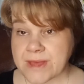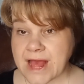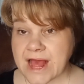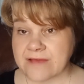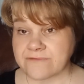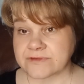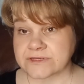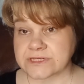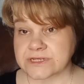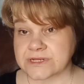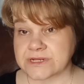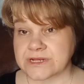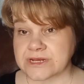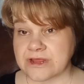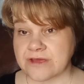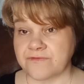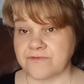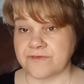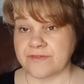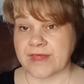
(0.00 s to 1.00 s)
I haven't done
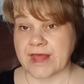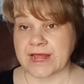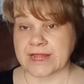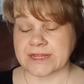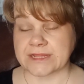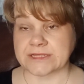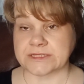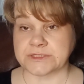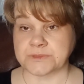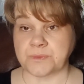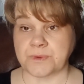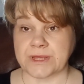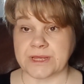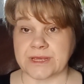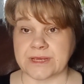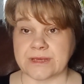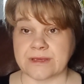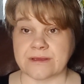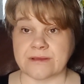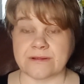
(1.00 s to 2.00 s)
enough of that this
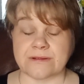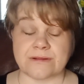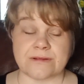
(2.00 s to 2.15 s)
week.